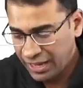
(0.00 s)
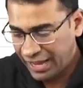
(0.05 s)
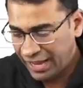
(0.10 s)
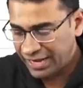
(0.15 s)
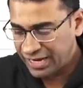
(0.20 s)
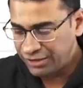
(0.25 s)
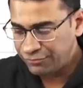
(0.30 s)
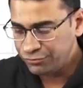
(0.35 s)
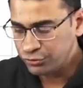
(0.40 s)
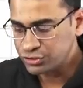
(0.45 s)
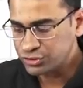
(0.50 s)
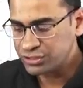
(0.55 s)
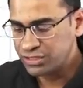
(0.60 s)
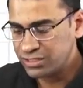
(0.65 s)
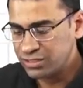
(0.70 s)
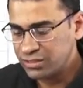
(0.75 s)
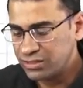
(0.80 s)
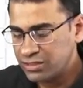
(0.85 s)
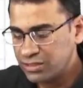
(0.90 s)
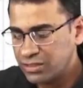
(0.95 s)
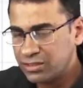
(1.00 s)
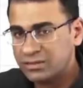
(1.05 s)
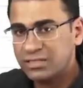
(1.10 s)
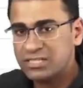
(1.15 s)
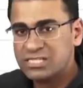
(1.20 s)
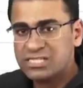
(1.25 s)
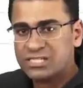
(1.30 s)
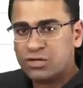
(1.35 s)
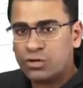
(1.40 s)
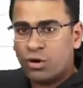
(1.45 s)
And if you see
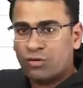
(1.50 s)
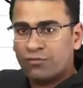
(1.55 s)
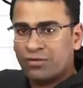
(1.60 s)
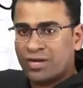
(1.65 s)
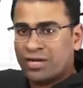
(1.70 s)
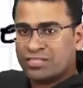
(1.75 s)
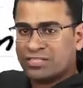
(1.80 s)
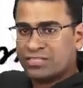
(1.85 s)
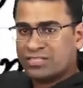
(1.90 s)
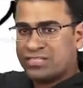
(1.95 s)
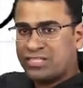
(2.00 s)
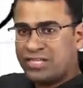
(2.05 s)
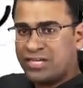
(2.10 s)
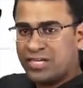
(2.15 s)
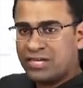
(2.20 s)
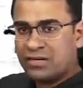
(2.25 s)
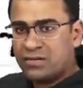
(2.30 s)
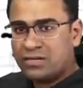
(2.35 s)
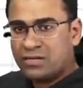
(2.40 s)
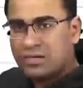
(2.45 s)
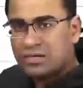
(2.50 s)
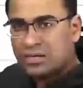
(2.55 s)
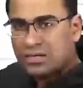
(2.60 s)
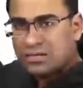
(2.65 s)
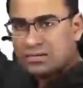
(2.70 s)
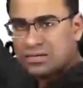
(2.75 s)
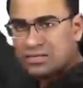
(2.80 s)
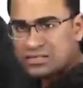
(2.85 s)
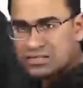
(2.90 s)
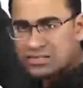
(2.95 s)
this configuration, see here,
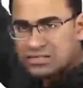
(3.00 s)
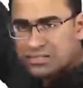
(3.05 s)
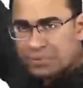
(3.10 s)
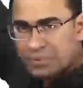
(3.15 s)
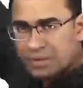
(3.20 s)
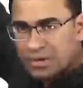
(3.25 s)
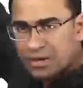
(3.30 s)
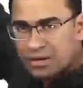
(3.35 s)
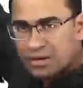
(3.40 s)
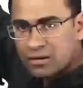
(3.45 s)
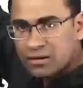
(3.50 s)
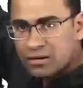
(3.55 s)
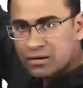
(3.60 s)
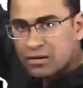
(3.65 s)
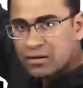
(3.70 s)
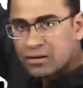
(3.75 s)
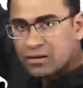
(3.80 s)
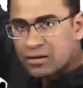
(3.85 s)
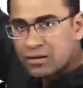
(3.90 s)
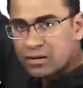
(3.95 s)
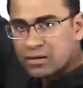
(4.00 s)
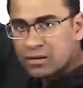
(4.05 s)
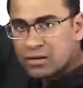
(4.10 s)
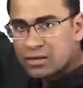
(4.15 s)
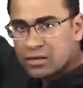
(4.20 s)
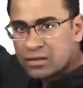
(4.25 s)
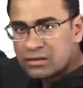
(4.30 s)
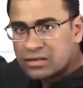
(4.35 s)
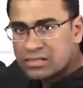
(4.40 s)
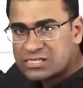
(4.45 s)
this typical,
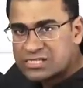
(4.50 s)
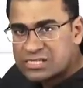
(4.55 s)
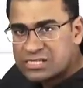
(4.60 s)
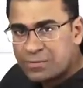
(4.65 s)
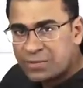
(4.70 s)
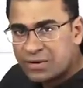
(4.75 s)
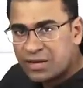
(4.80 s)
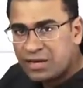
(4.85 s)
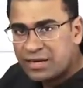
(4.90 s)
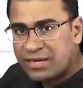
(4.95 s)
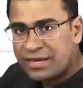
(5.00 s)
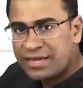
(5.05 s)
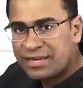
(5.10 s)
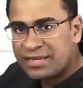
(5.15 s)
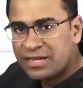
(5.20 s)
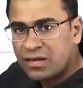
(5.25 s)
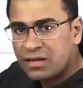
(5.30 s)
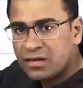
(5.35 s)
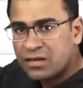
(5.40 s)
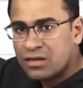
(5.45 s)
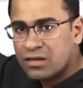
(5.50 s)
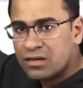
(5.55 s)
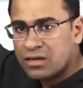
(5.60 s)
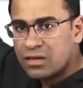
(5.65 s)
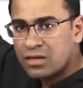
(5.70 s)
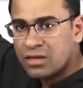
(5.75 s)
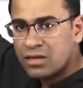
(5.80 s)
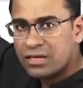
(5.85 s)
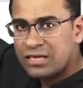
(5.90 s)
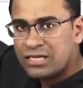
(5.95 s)
this typical area
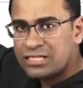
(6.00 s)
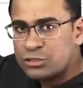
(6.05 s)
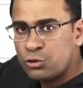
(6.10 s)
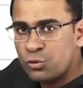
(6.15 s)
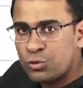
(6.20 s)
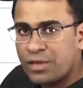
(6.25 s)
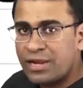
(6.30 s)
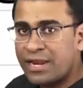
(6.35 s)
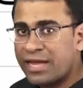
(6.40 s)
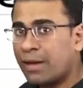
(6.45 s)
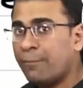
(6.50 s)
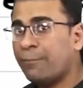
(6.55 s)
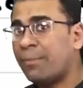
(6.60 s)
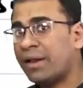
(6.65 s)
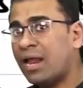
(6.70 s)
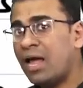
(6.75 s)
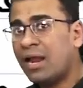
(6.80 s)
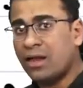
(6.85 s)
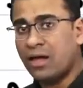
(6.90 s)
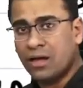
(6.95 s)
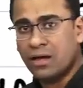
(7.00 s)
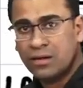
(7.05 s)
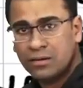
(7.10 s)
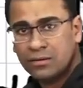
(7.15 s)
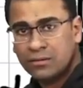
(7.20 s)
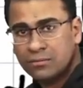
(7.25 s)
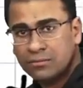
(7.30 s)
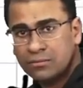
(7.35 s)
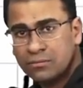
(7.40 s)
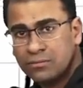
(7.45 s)
is looking like a banana,
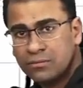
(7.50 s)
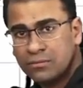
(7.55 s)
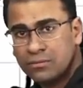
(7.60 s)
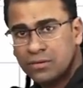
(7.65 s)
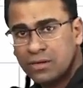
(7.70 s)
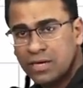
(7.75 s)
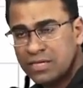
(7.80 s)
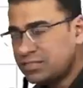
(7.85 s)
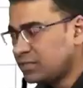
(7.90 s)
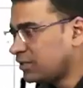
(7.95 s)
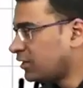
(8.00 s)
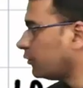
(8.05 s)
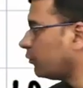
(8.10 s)
isn't